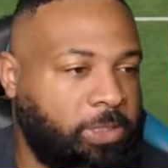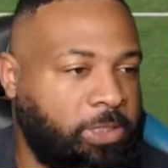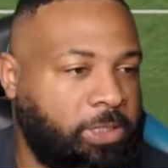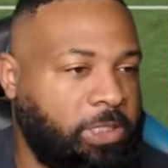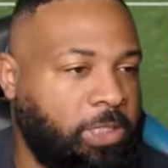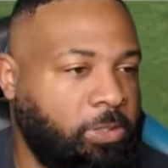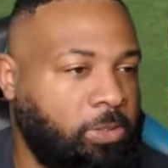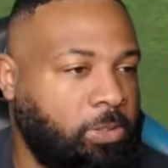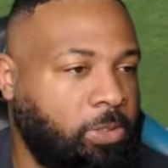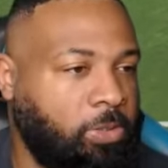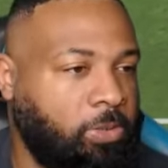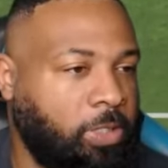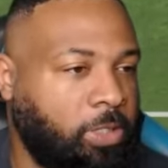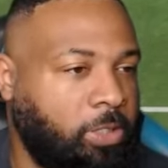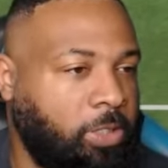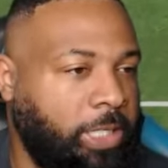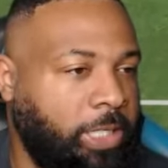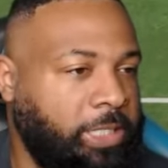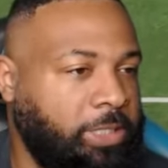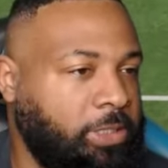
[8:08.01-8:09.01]
Still
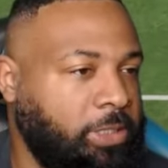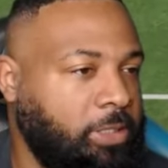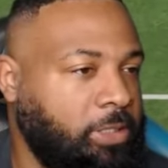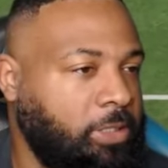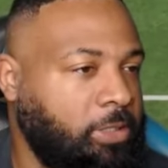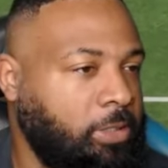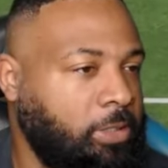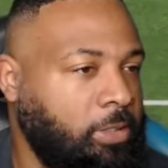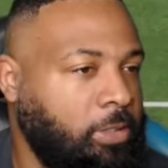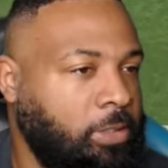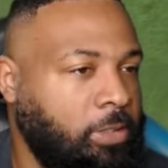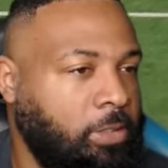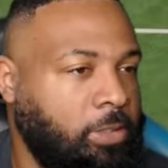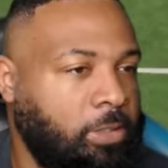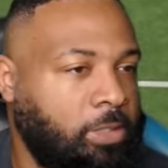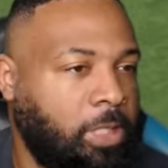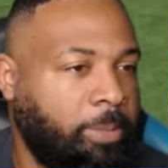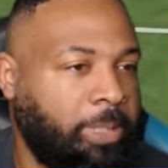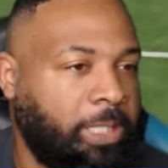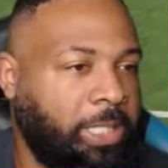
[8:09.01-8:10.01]
going crazy.
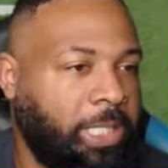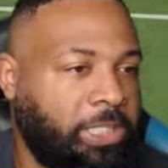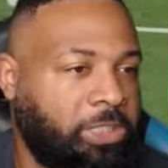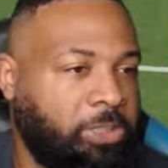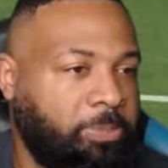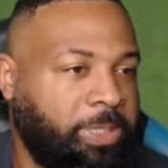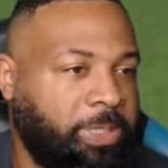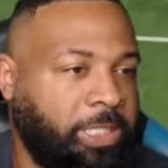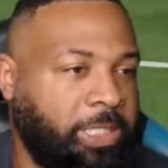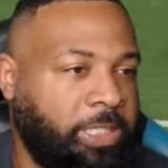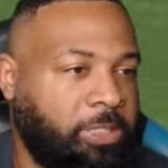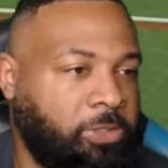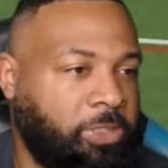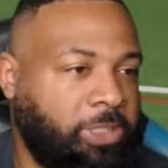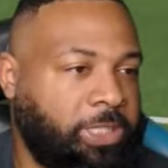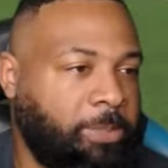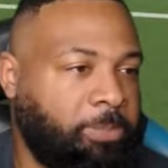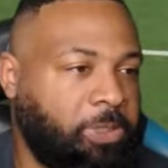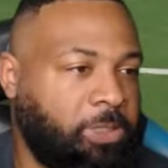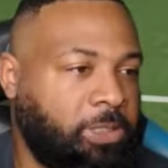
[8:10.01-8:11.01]
I mean, that should be an
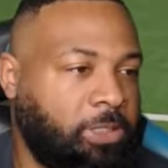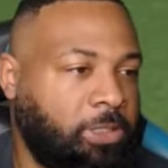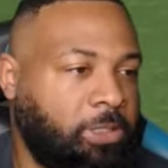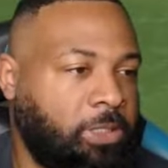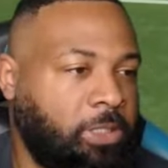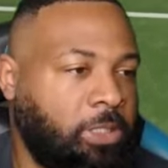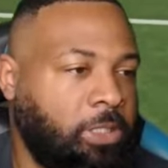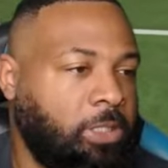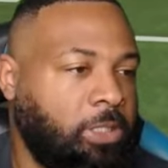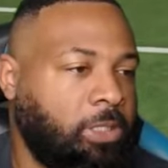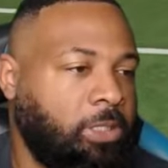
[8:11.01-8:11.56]
interception.